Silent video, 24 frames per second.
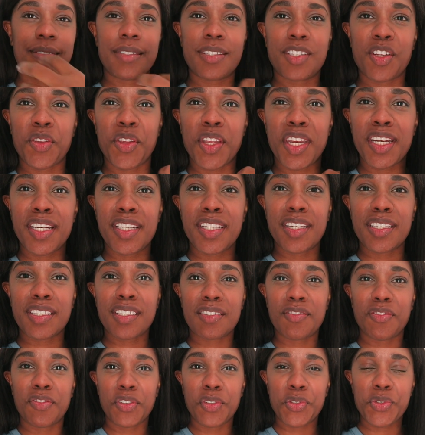so that it
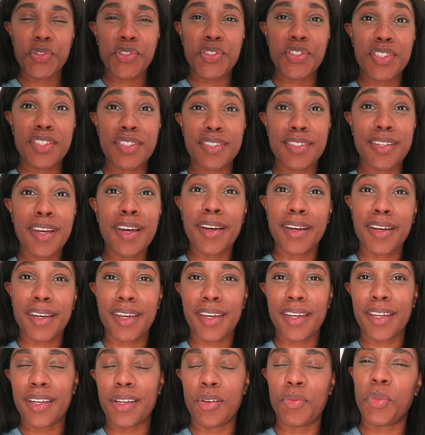doesn't feel stuck
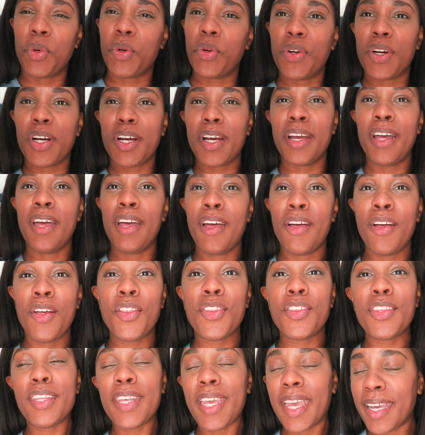anymore.
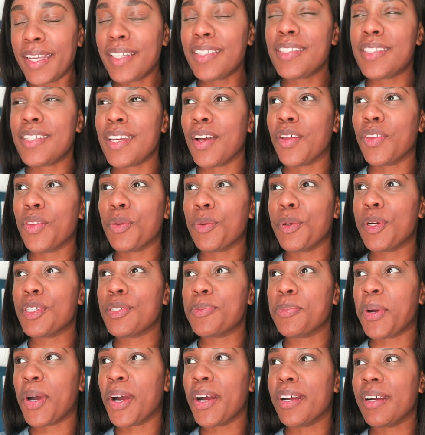Hands down, the
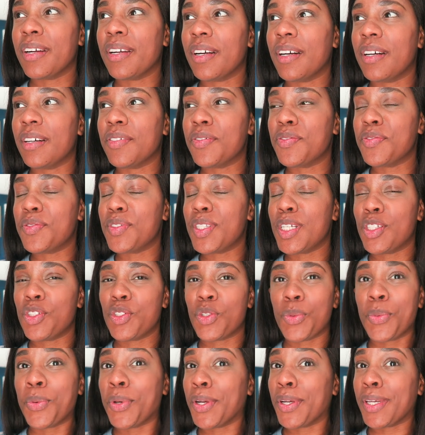worst part of
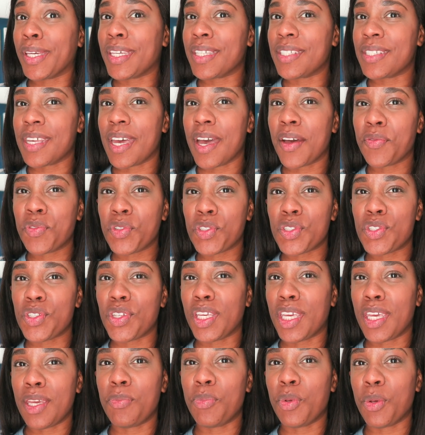dental work is having to
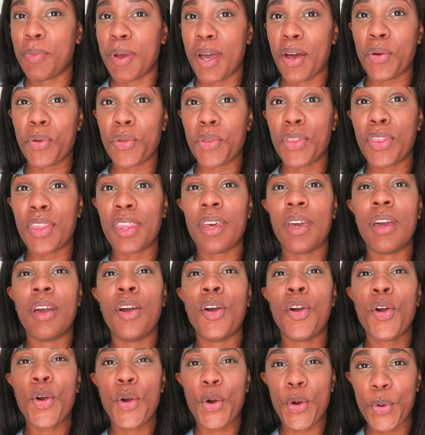keep your mouth
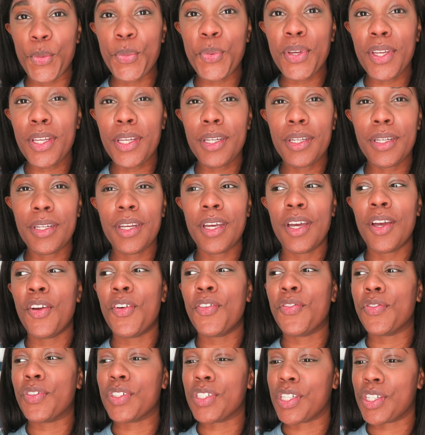open
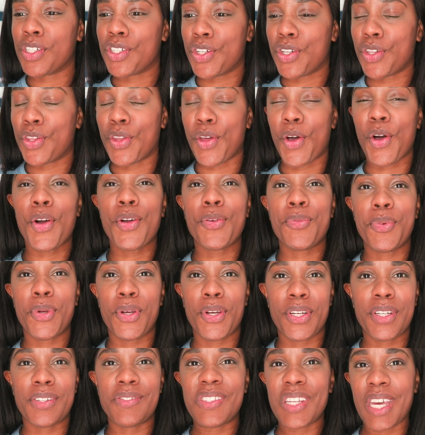for such a long
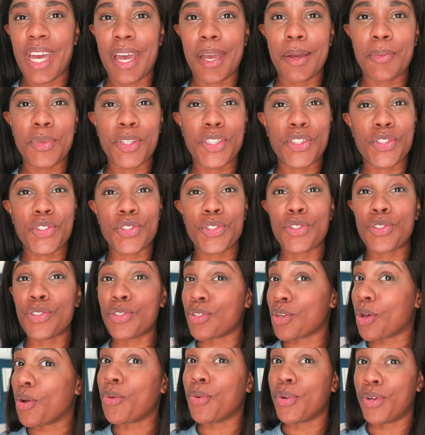period of time. It's
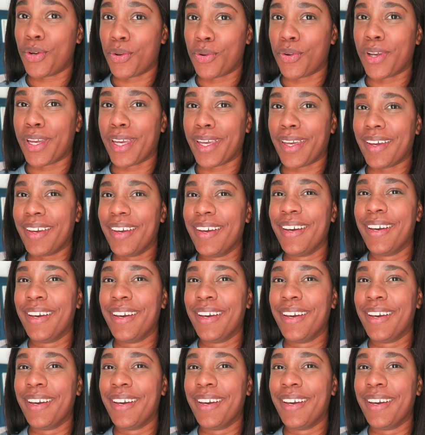so annoying.